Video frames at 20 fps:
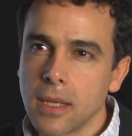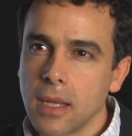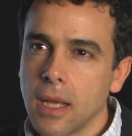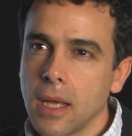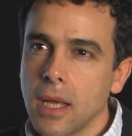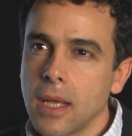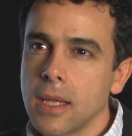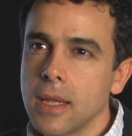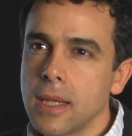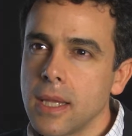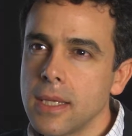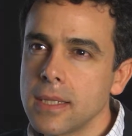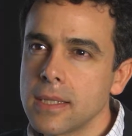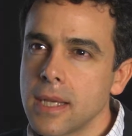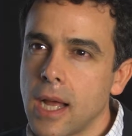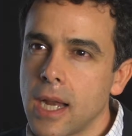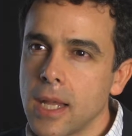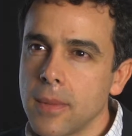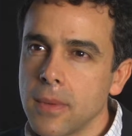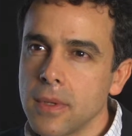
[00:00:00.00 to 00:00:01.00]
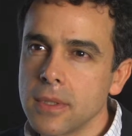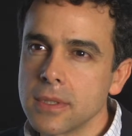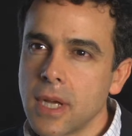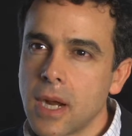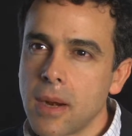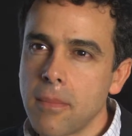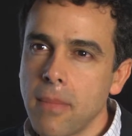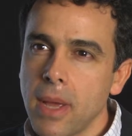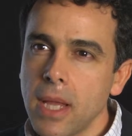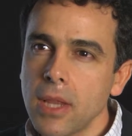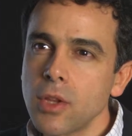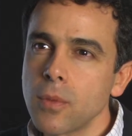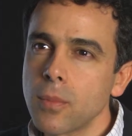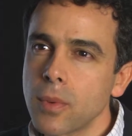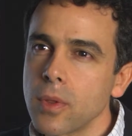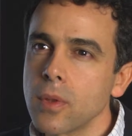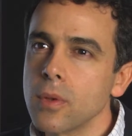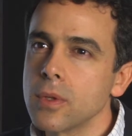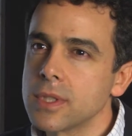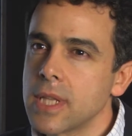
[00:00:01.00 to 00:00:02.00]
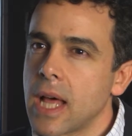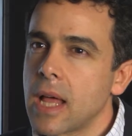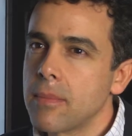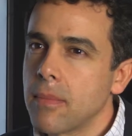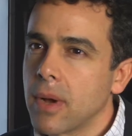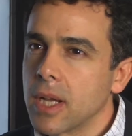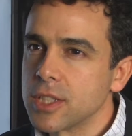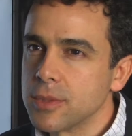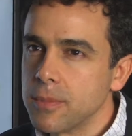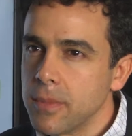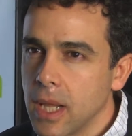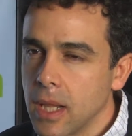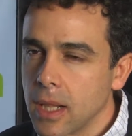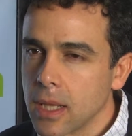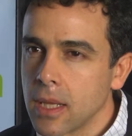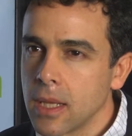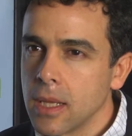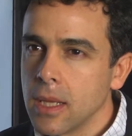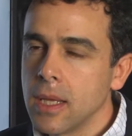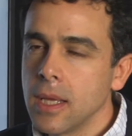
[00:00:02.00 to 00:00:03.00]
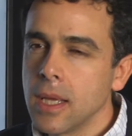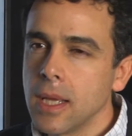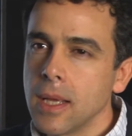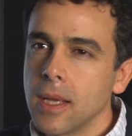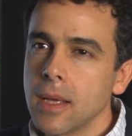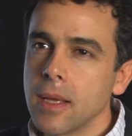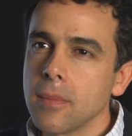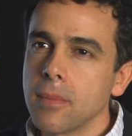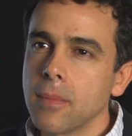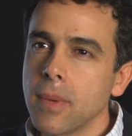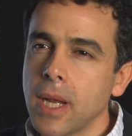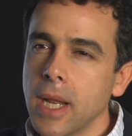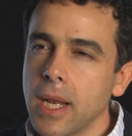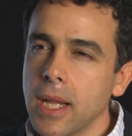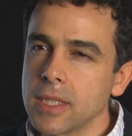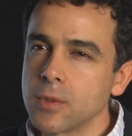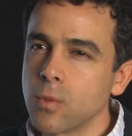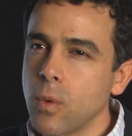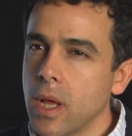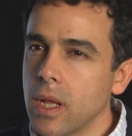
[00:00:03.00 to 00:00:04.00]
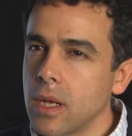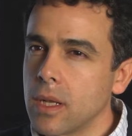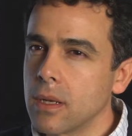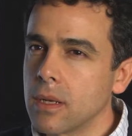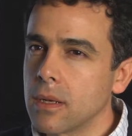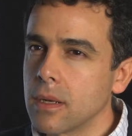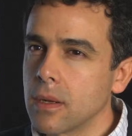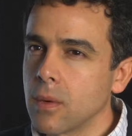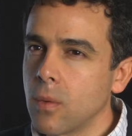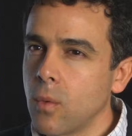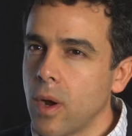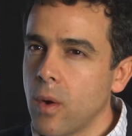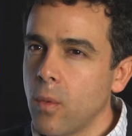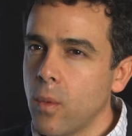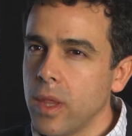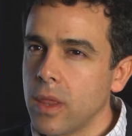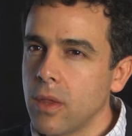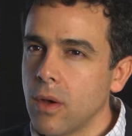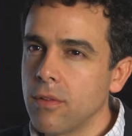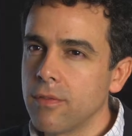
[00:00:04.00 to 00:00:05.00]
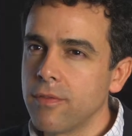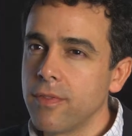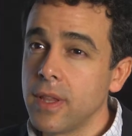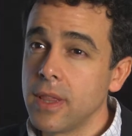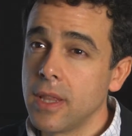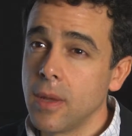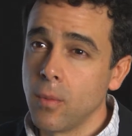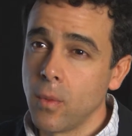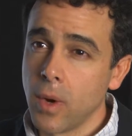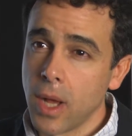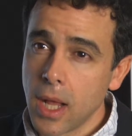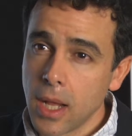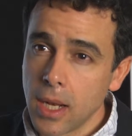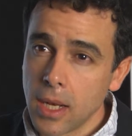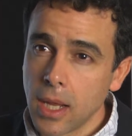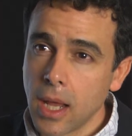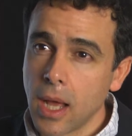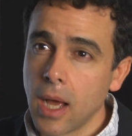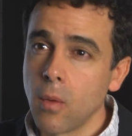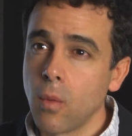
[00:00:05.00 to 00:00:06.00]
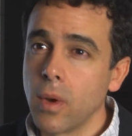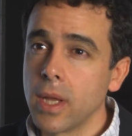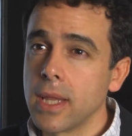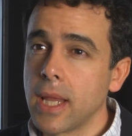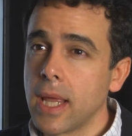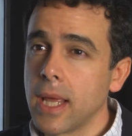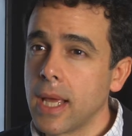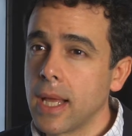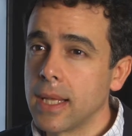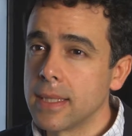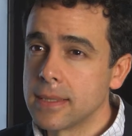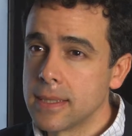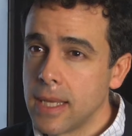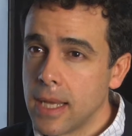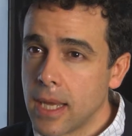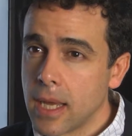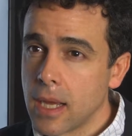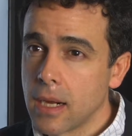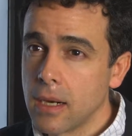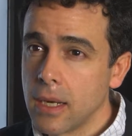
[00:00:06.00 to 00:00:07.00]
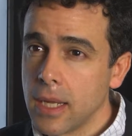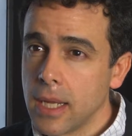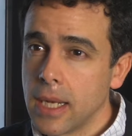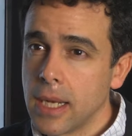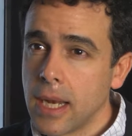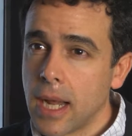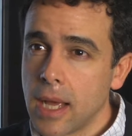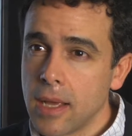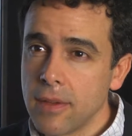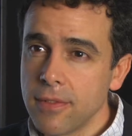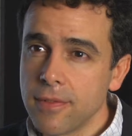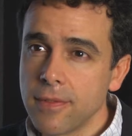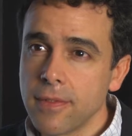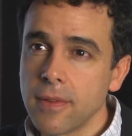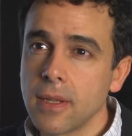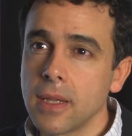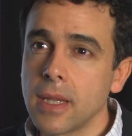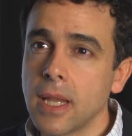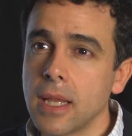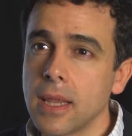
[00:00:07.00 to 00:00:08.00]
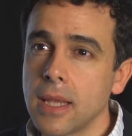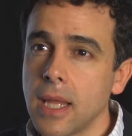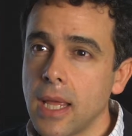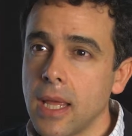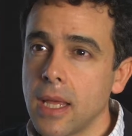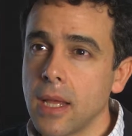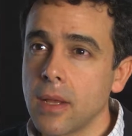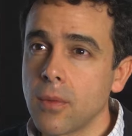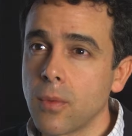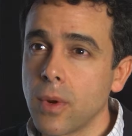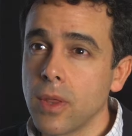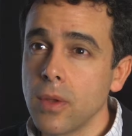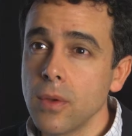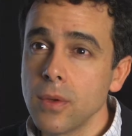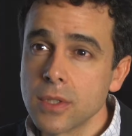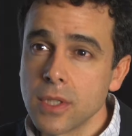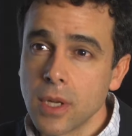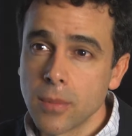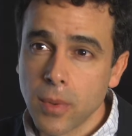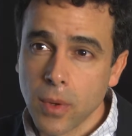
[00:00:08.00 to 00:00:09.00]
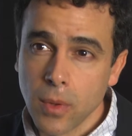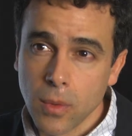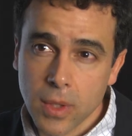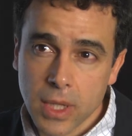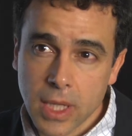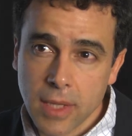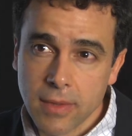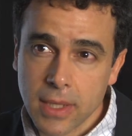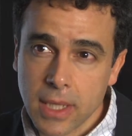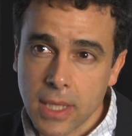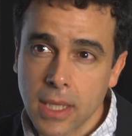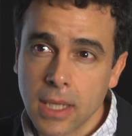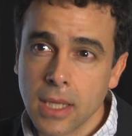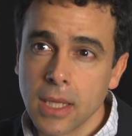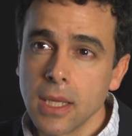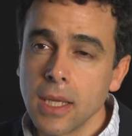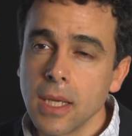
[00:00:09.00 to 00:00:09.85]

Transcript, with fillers: Uh, these animals are meant to produce that much milk. But it is when, when we don't feed them well and when they get sick early in life that they reduce their productivity.